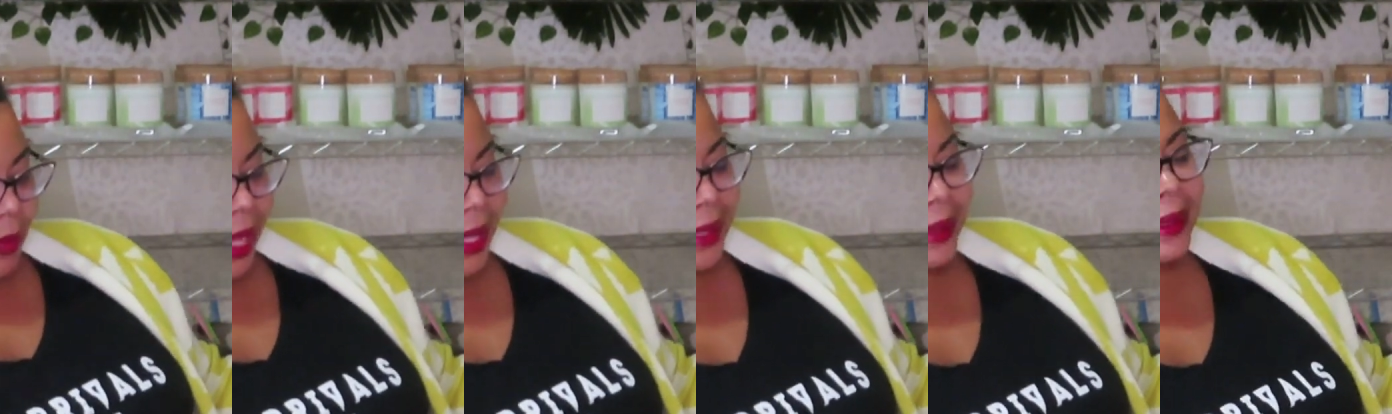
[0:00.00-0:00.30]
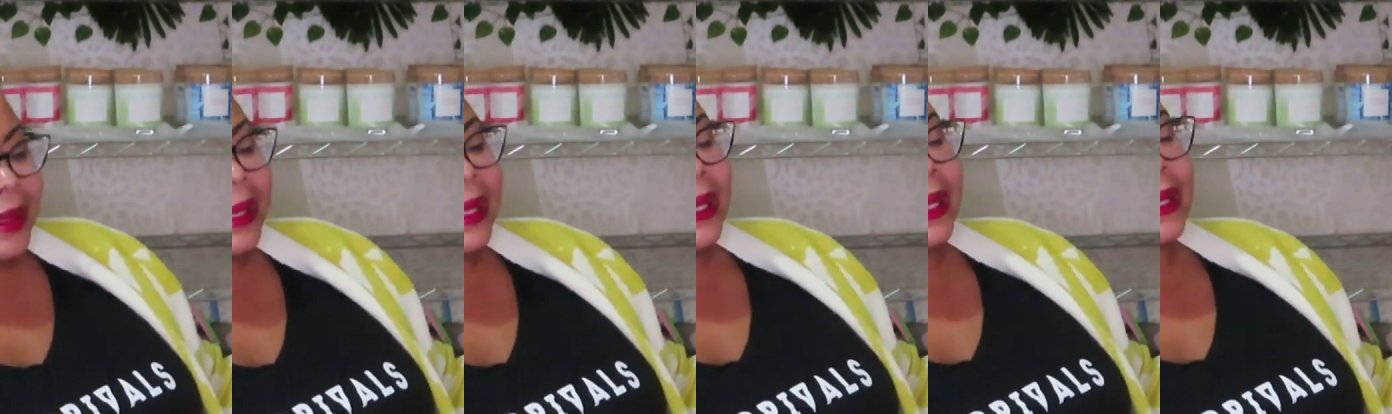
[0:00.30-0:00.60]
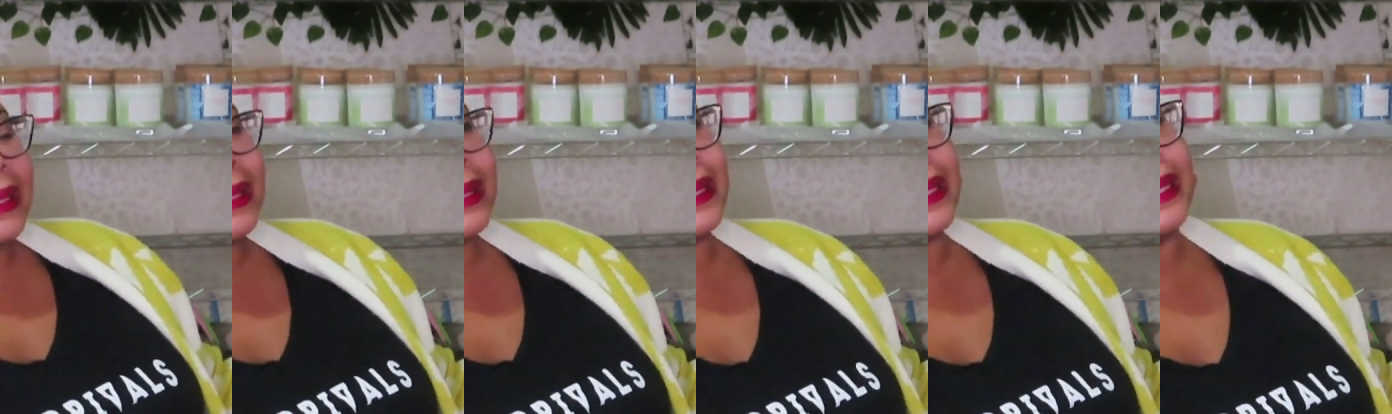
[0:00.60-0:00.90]

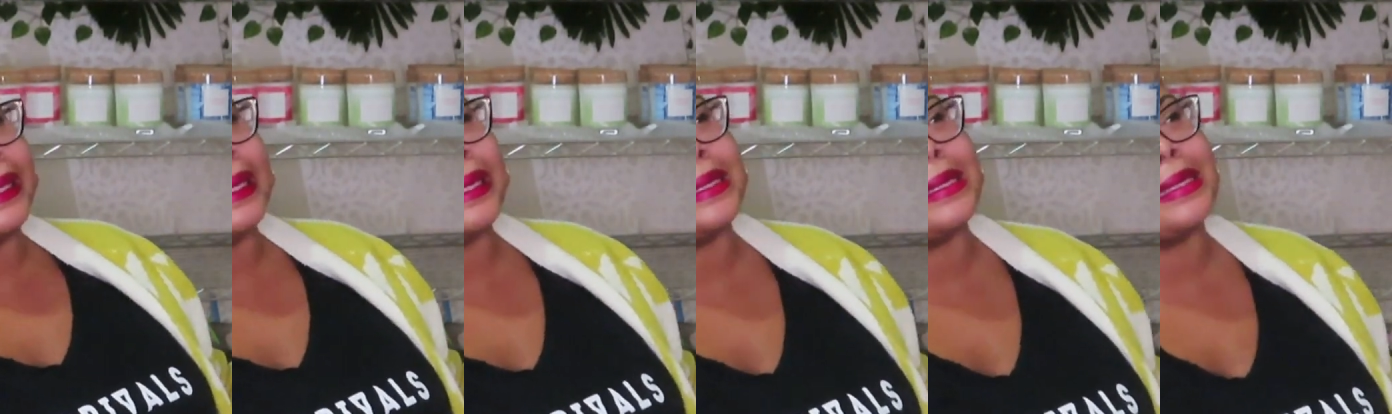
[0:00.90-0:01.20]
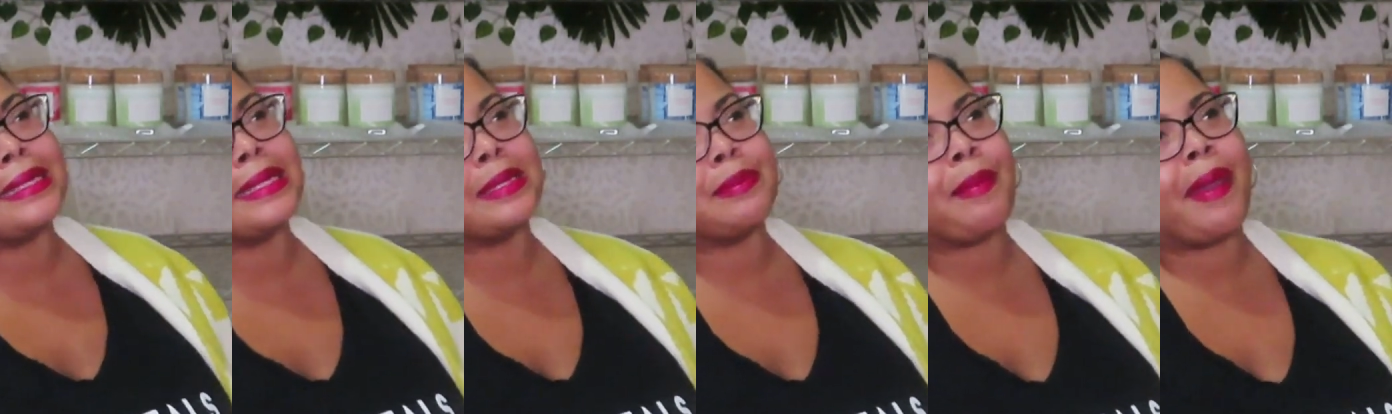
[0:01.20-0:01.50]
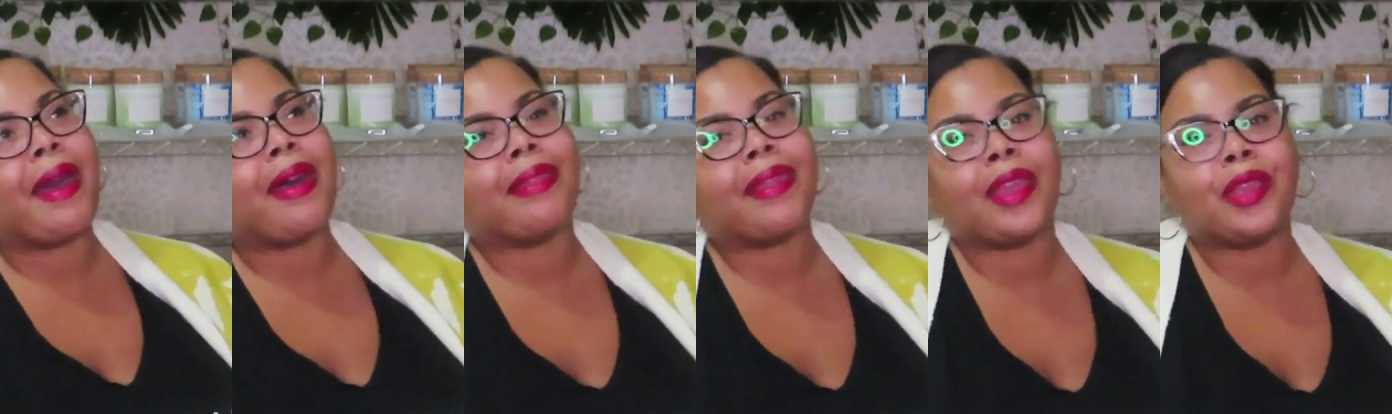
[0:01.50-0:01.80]
clean linen
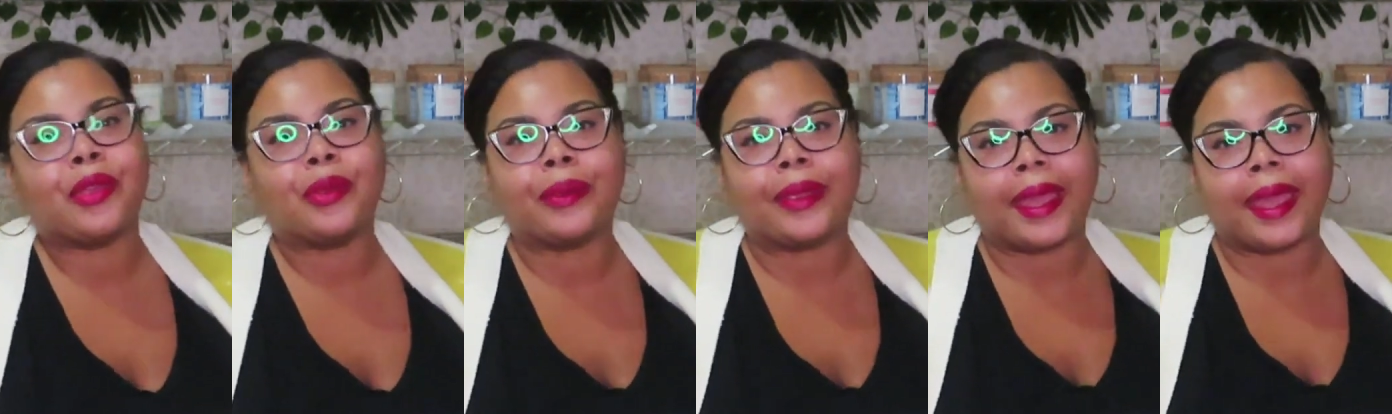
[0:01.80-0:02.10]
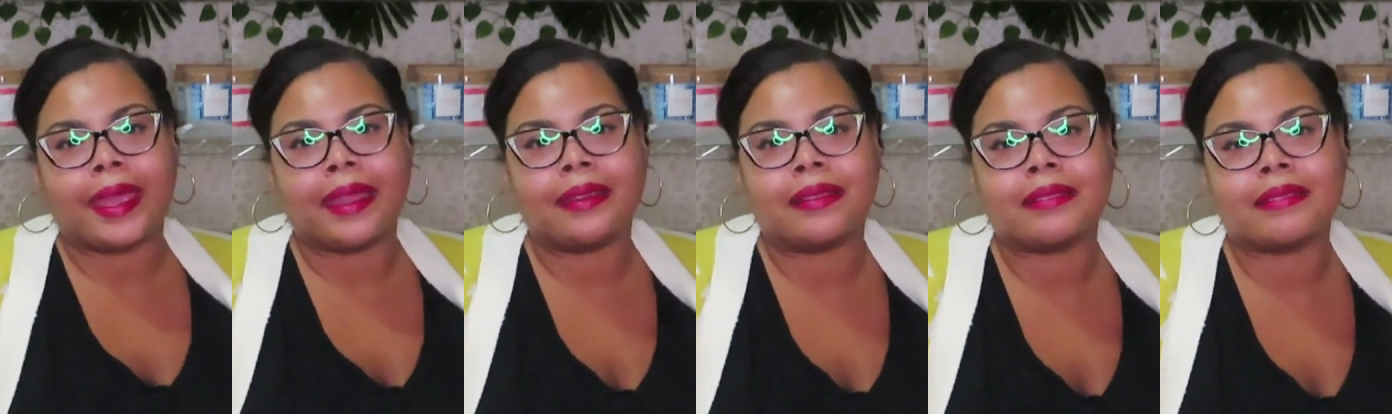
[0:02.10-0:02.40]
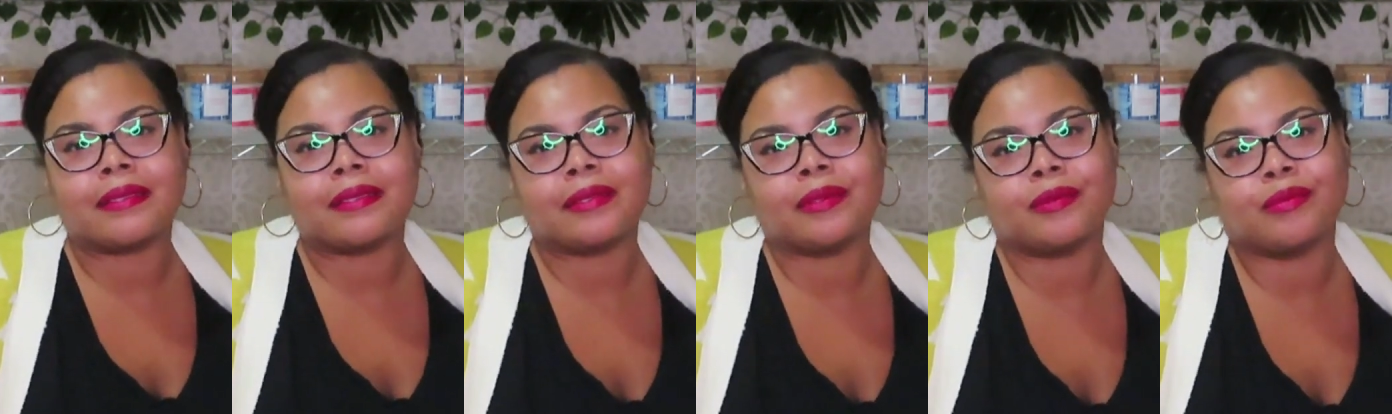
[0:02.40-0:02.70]
smell that you get,
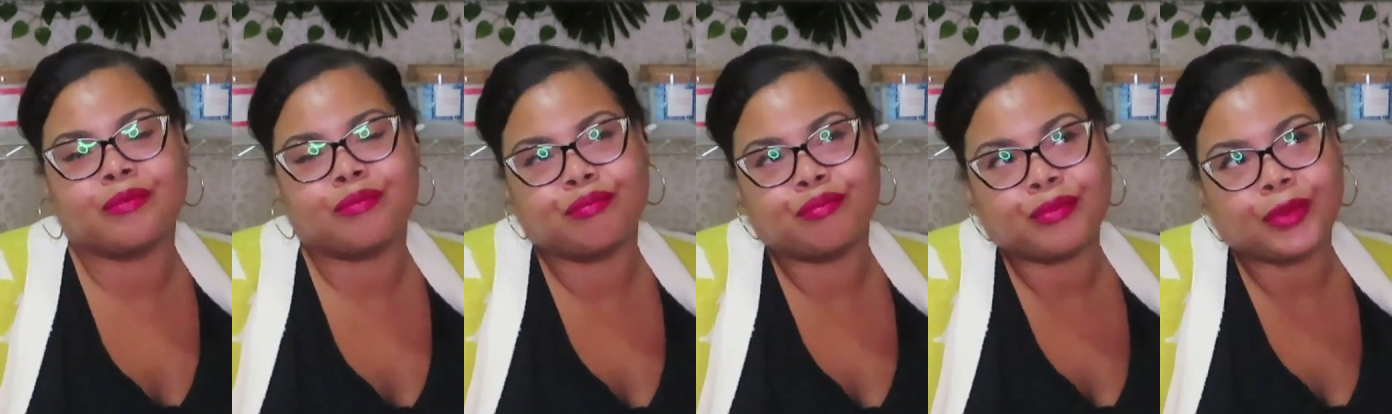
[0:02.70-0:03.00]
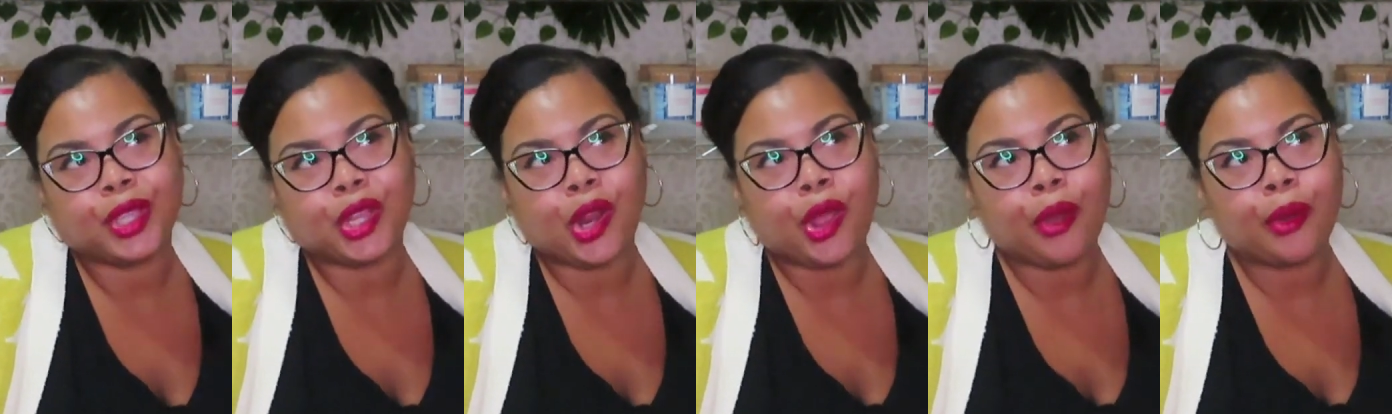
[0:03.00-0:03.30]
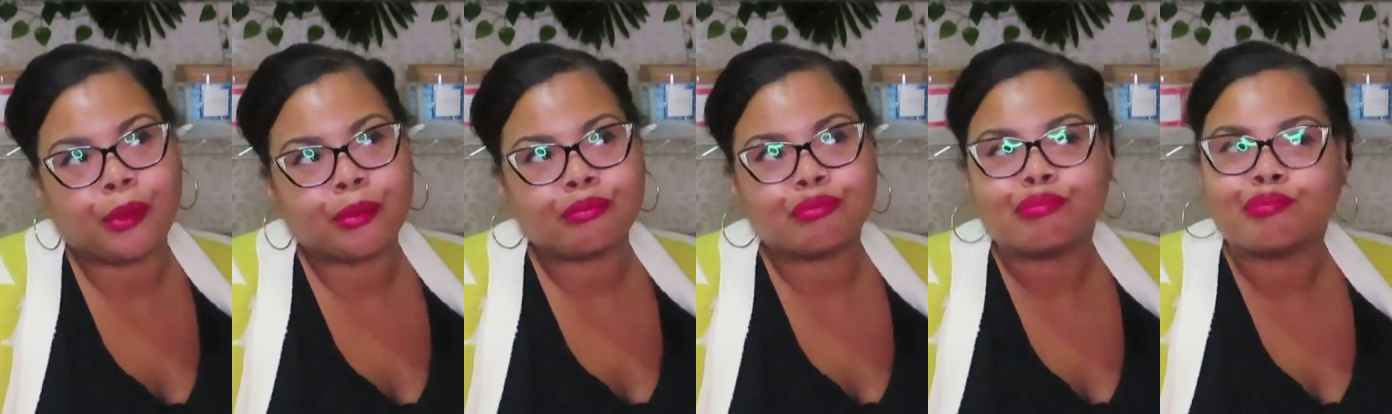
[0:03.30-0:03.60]
you
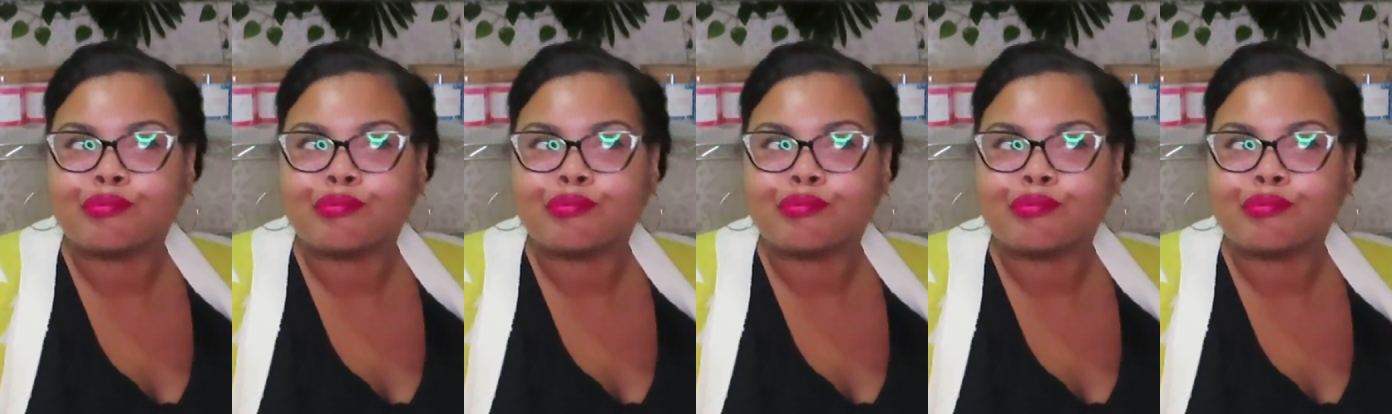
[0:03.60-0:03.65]
know,